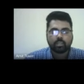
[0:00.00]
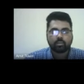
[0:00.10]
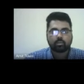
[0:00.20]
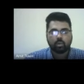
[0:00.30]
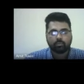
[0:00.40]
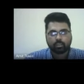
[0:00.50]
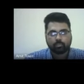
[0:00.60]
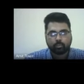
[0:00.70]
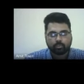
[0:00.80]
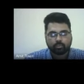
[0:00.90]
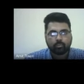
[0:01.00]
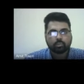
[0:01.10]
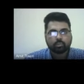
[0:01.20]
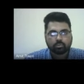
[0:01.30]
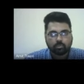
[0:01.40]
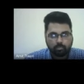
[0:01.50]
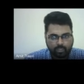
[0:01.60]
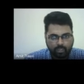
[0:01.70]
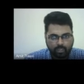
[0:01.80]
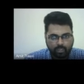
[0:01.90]
and cold working operation for
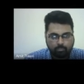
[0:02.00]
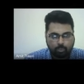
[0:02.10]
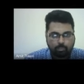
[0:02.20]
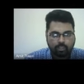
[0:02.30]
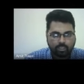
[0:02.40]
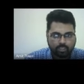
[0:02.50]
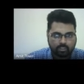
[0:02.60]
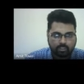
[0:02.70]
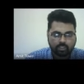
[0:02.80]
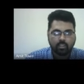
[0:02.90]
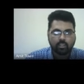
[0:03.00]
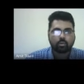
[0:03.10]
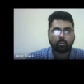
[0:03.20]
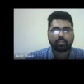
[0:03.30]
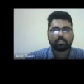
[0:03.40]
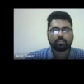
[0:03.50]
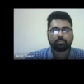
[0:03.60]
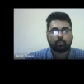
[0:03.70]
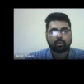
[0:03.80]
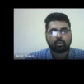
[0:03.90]
mechanical property increasing to enhance the
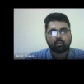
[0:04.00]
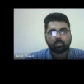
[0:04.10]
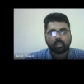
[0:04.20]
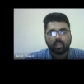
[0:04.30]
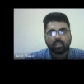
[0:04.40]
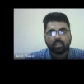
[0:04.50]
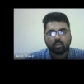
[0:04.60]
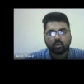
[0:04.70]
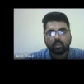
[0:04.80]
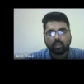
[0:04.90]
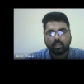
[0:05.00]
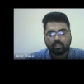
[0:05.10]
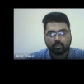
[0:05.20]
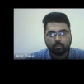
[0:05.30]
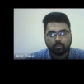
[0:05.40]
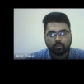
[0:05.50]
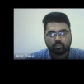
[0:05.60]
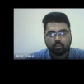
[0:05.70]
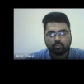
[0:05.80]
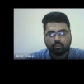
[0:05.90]
property of mechanical or any other properties
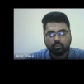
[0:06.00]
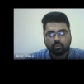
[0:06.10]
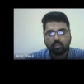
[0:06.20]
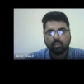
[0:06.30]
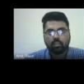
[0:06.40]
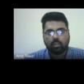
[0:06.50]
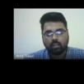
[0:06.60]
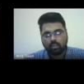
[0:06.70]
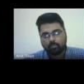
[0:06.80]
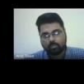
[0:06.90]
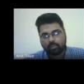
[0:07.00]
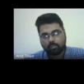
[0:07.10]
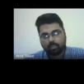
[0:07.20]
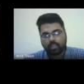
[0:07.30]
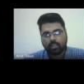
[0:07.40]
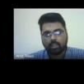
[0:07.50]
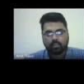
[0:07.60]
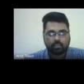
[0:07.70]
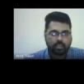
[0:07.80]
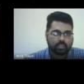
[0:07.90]
of
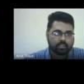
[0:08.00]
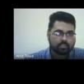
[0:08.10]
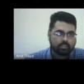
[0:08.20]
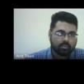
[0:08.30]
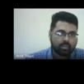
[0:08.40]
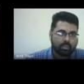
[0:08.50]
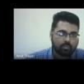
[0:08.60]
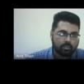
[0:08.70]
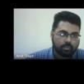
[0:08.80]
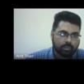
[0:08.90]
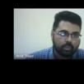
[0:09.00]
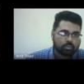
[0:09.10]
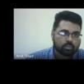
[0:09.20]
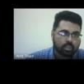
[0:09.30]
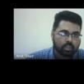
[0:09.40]
material that is will reduce the